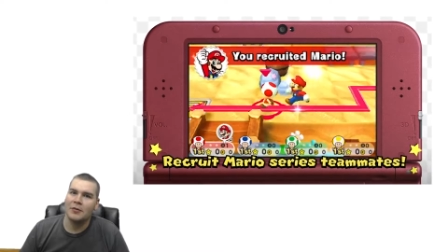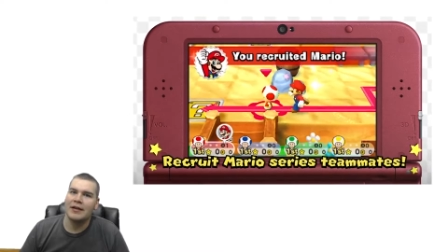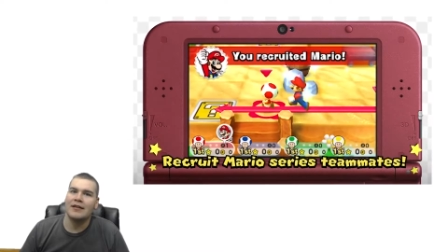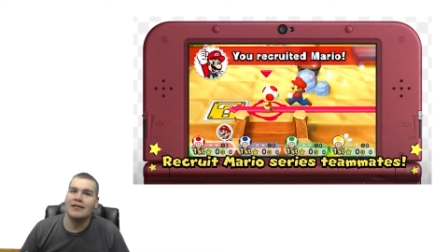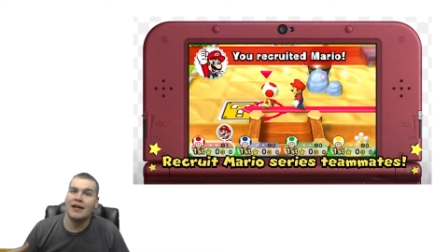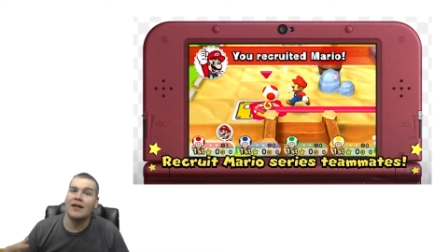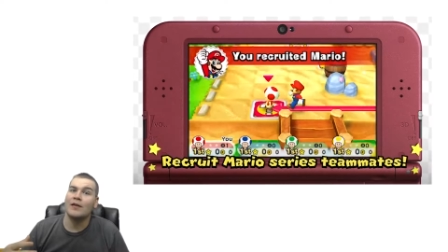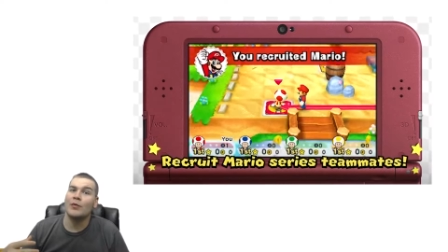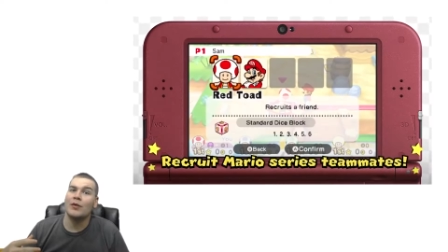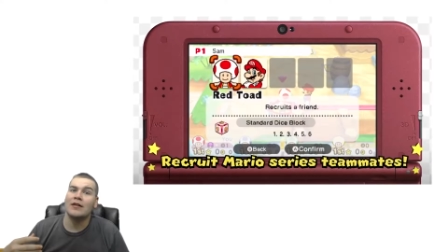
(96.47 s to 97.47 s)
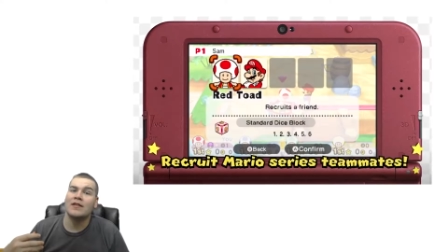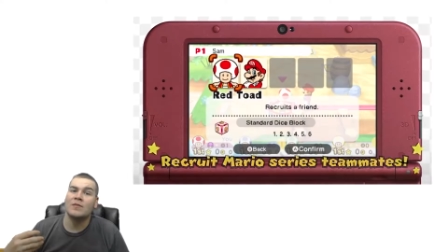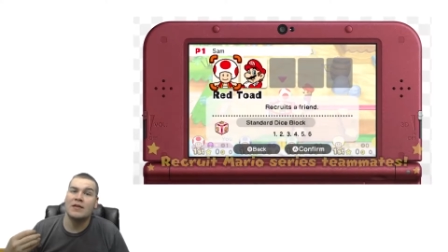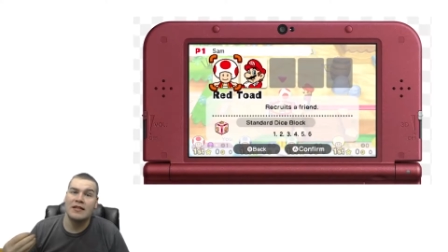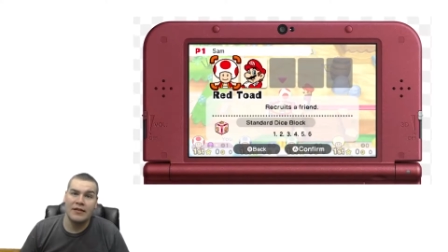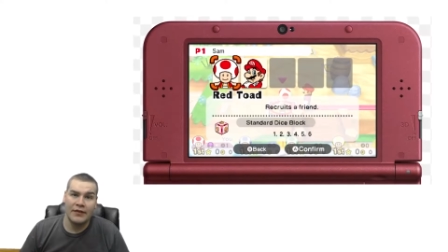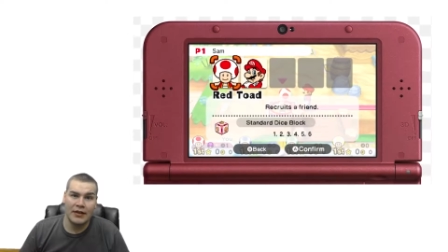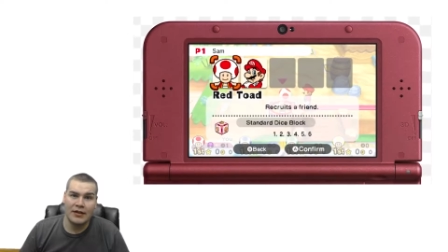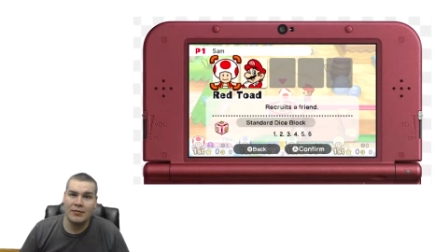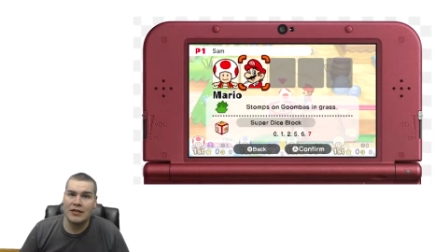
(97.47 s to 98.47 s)
because I will
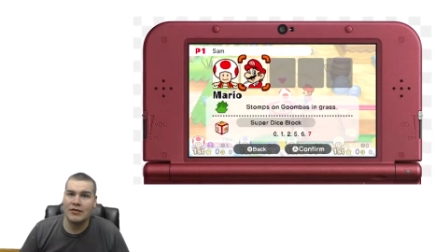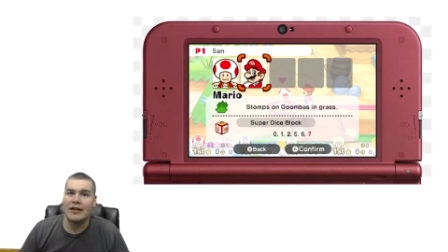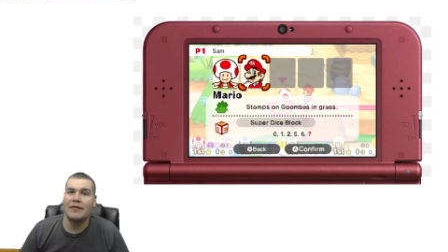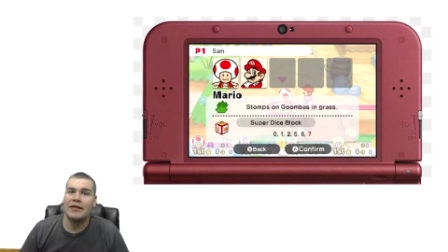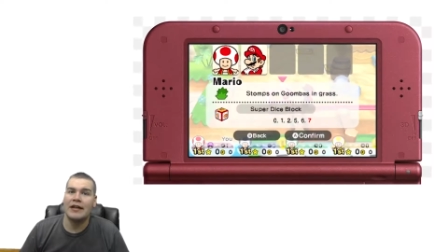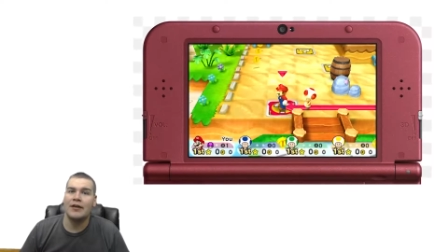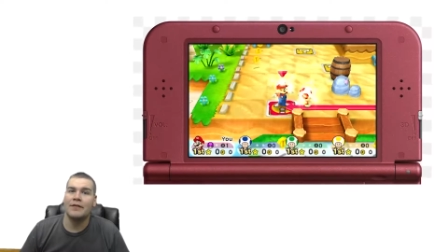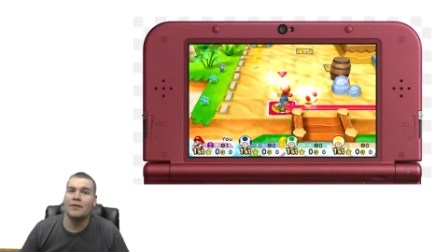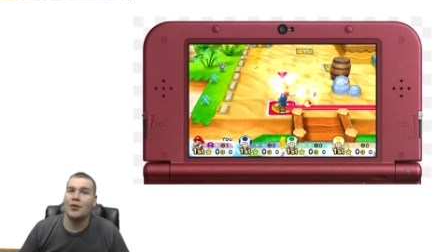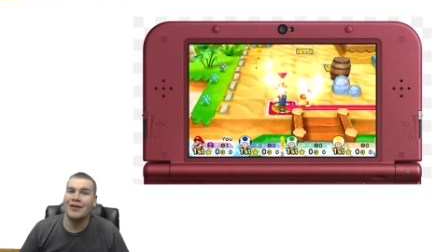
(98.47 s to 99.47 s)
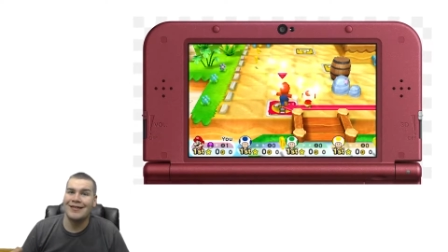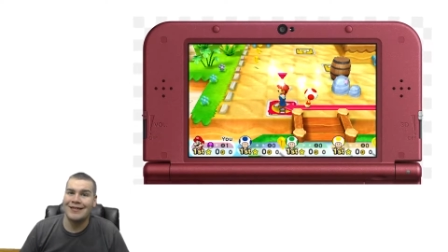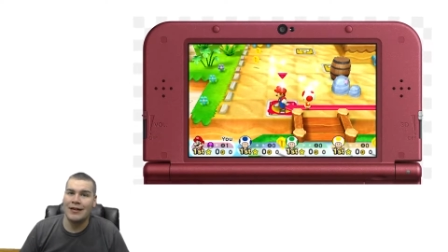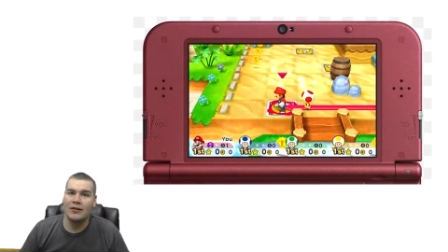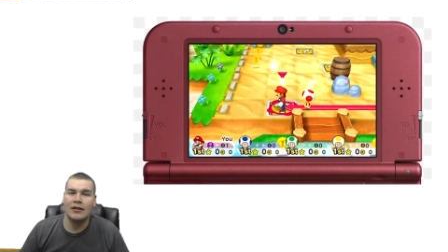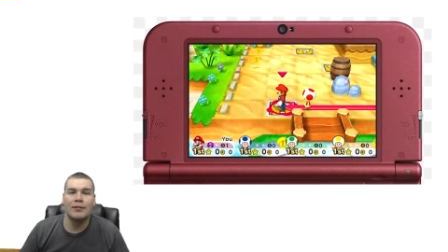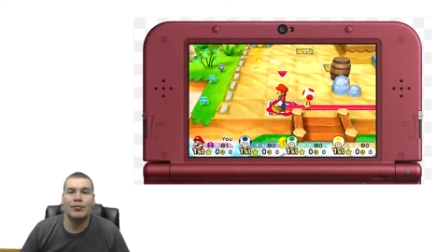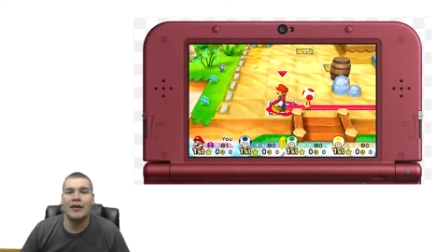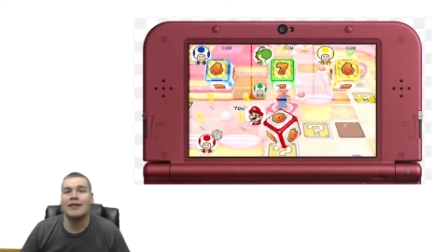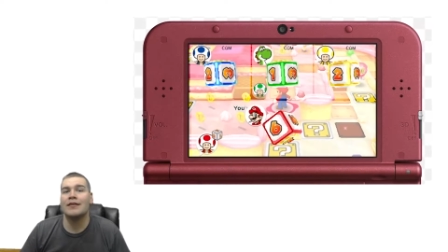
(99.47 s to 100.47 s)
specifically be doing a video for Zelda
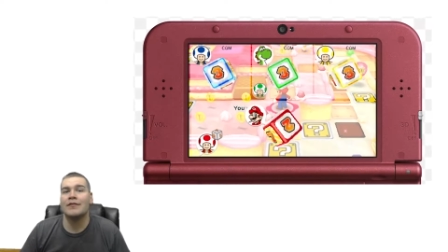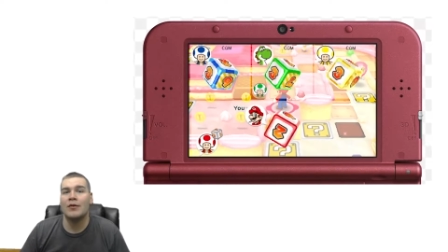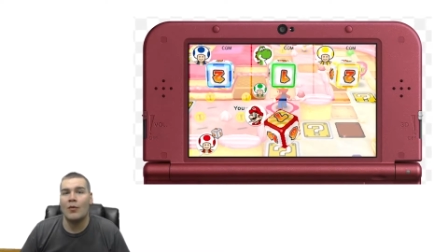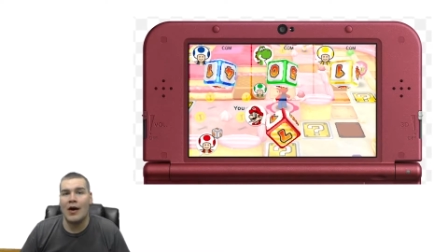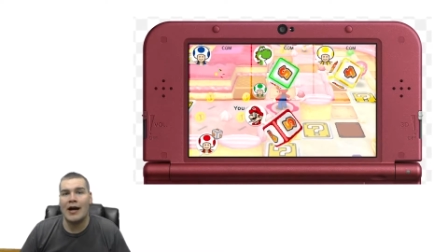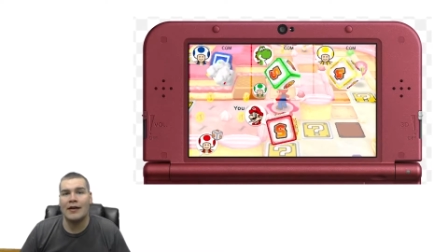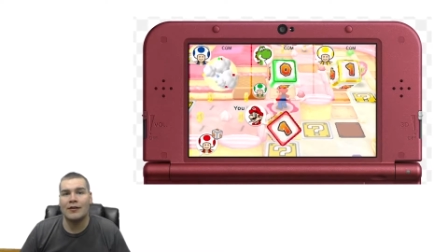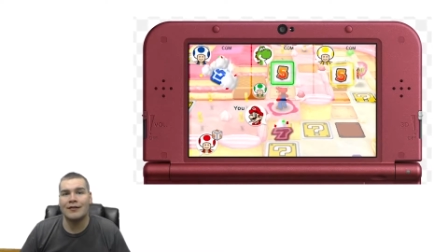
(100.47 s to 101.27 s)
Breath of the Wild.